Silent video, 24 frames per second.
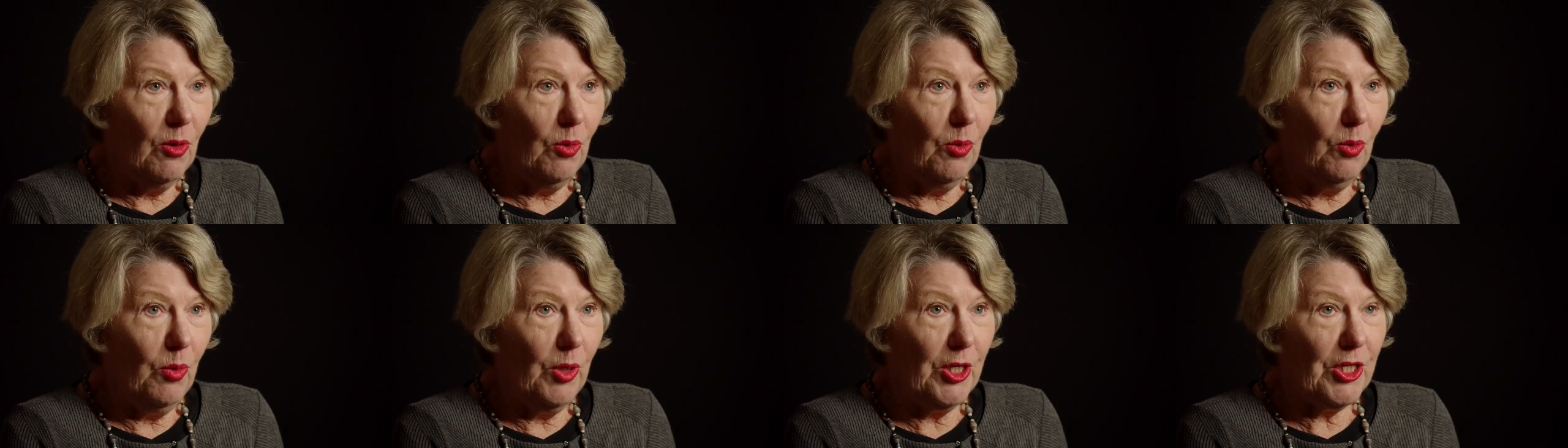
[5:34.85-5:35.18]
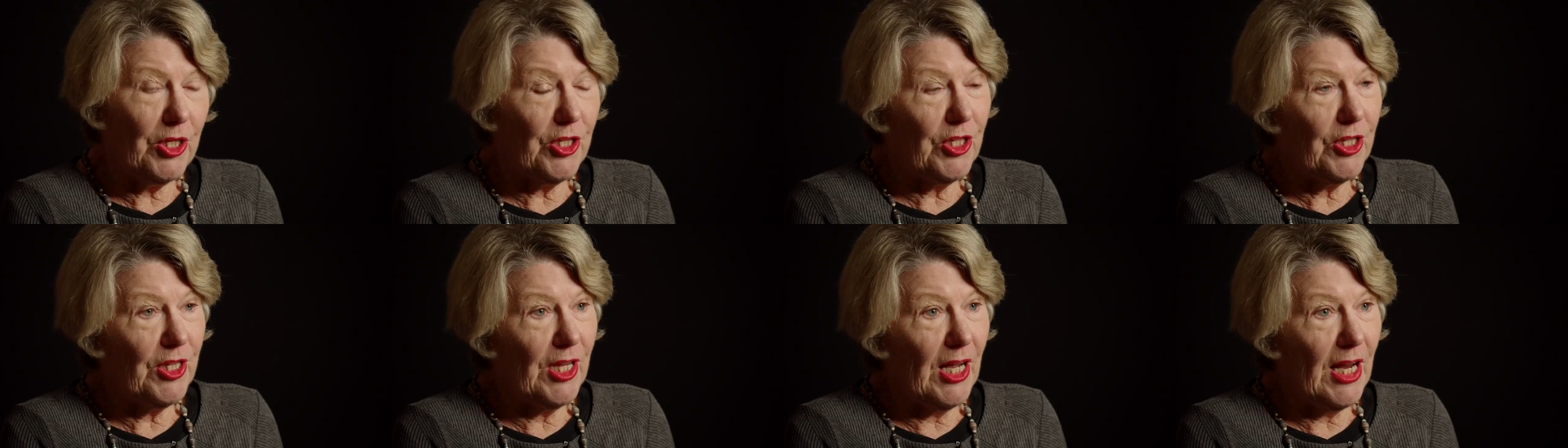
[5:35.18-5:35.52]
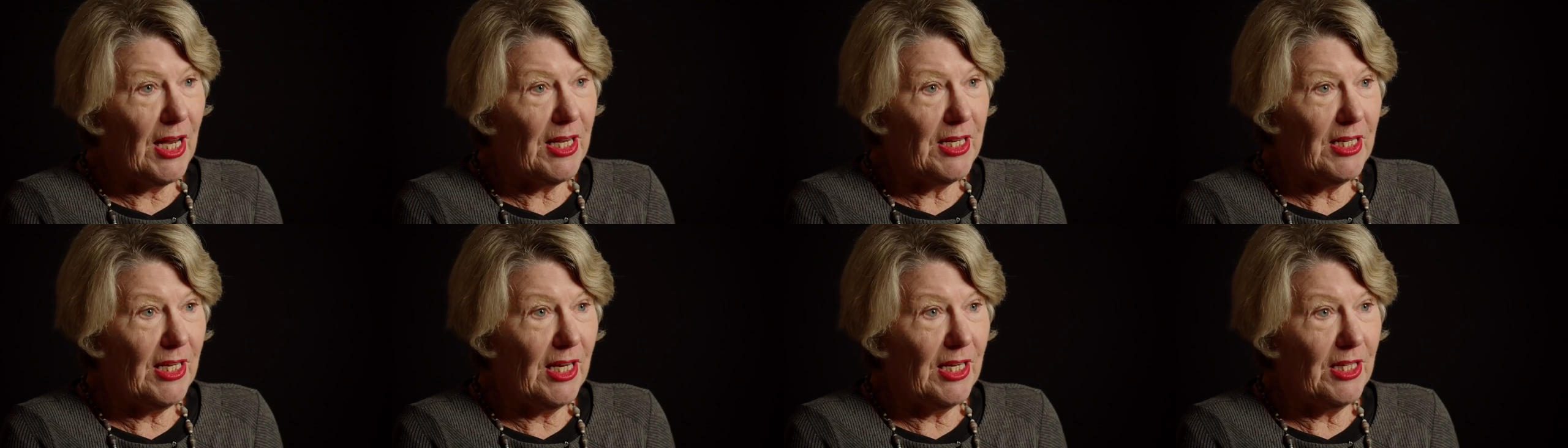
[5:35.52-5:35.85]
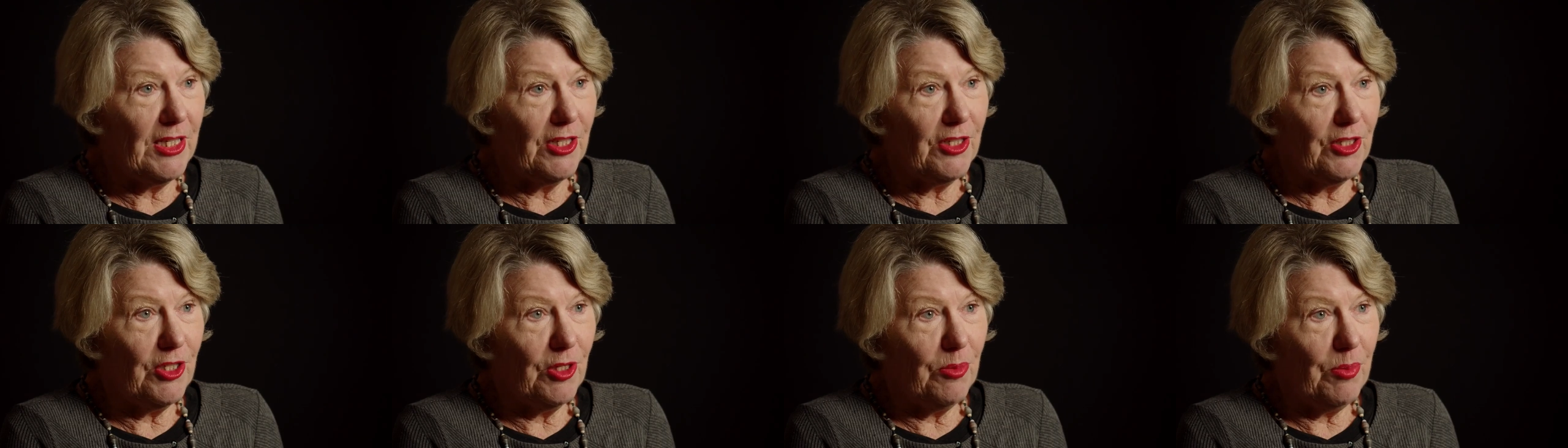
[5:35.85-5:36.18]
which they
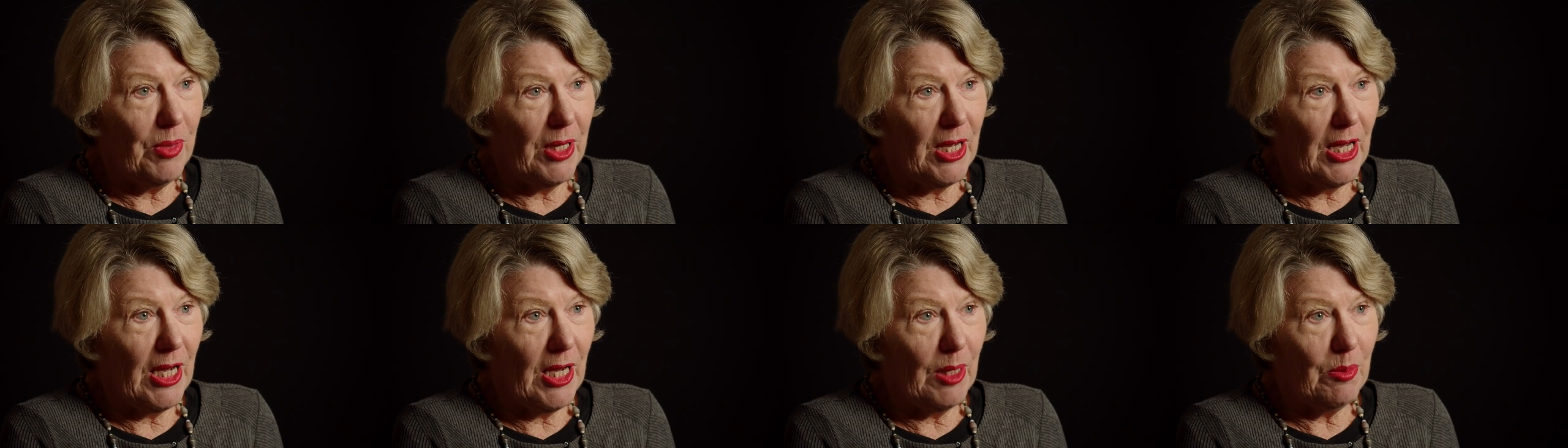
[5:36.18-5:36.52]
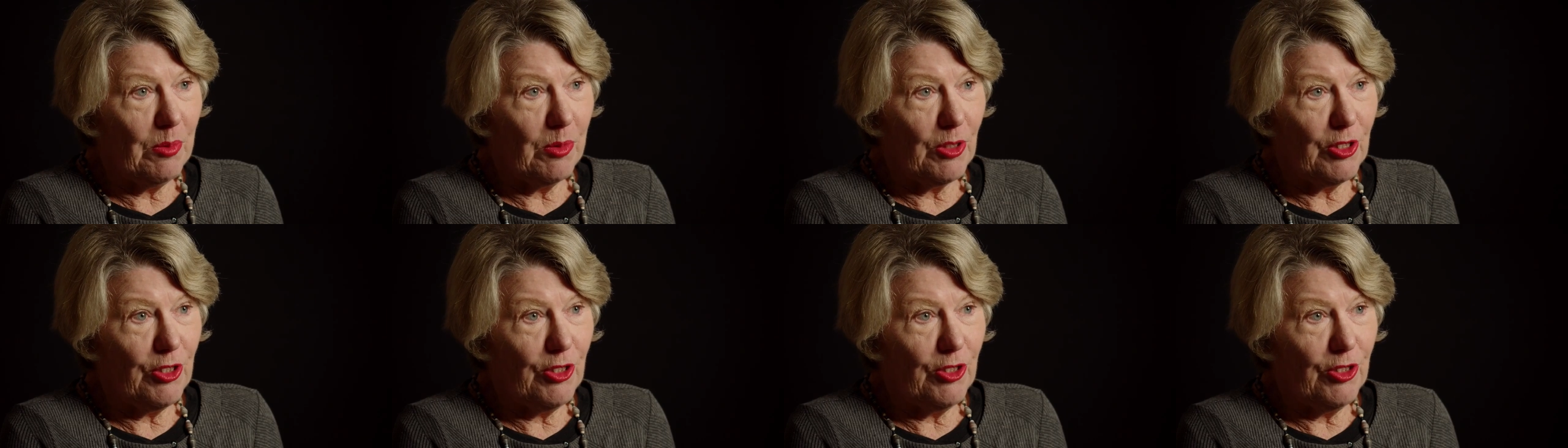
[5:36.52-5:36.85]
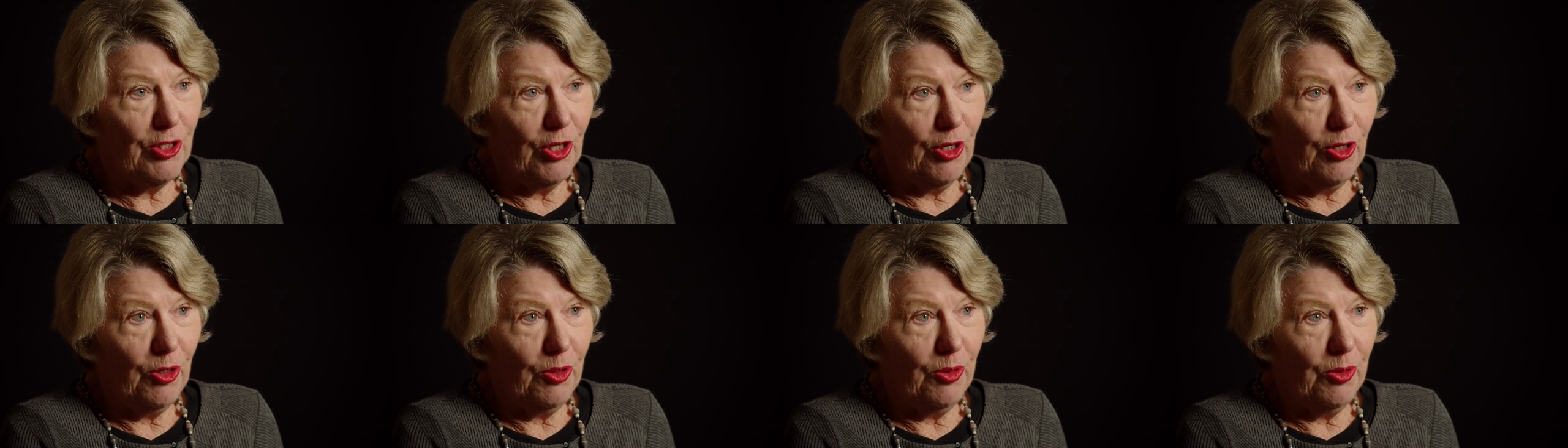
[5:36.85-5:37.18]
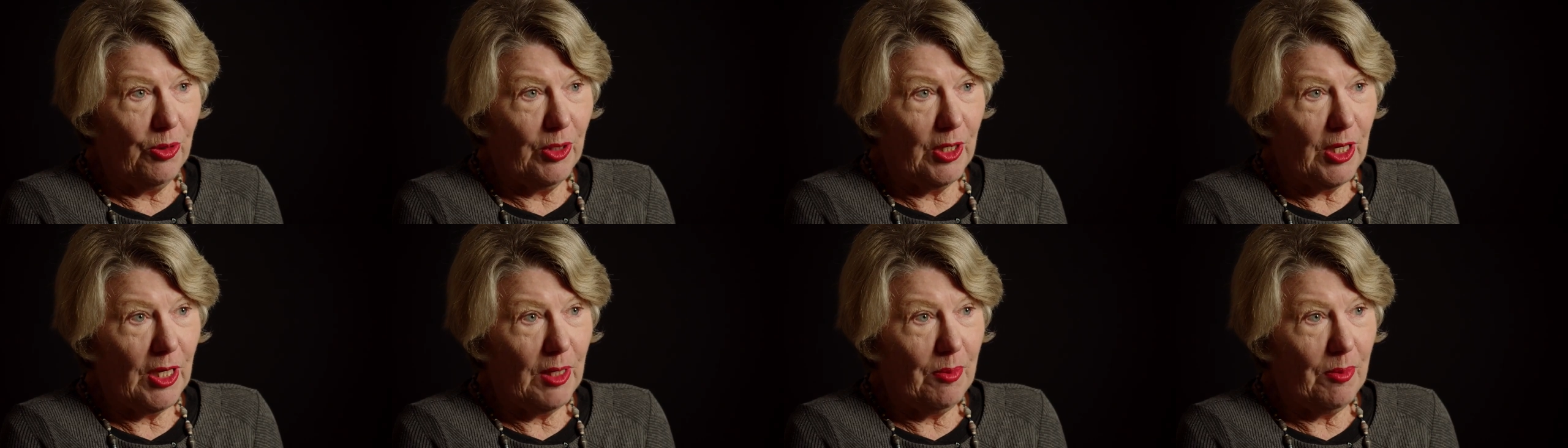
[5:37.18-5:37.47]
needed to be able to do,